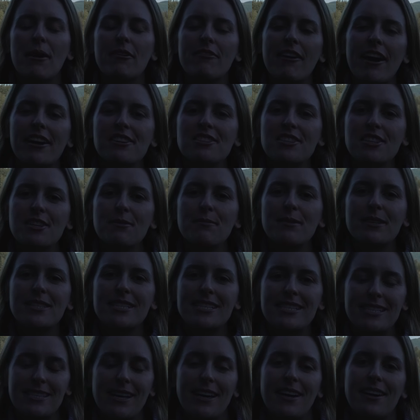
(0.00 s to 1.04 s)
I've actually been
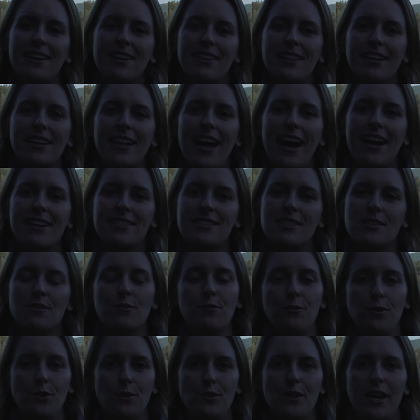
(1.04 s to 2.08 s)
sick the last
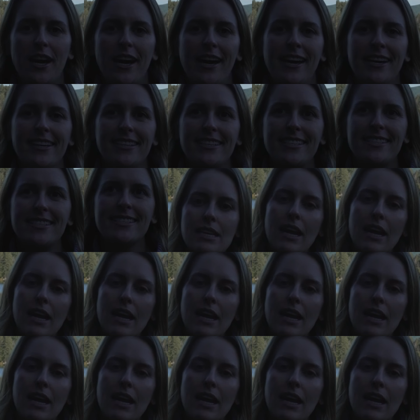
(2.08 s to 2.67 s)
few days.